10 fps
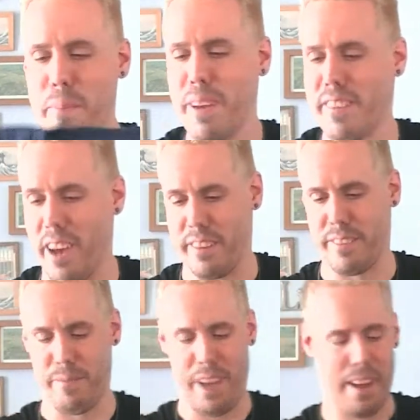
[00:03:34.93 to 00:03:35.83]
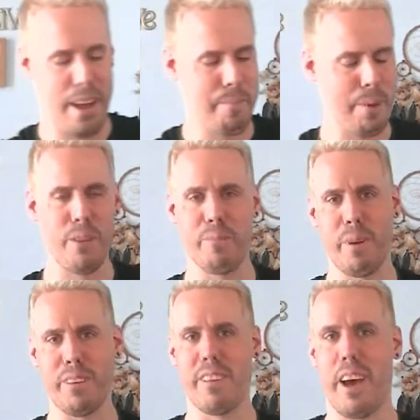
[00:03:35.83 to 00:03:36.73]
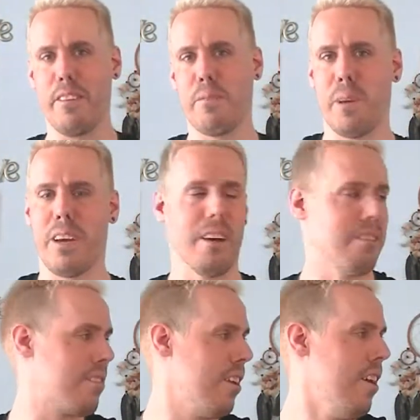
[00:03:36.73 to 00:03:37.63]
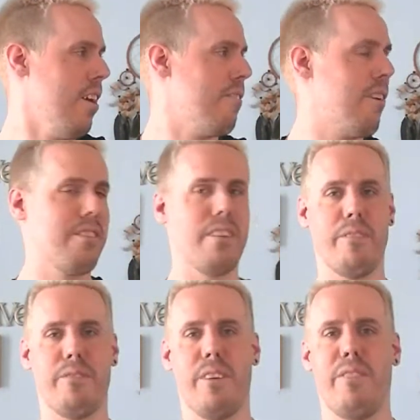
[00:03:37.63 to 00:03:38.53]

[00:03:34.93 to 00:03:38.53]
a big size. Uh, I picked a big size because first off,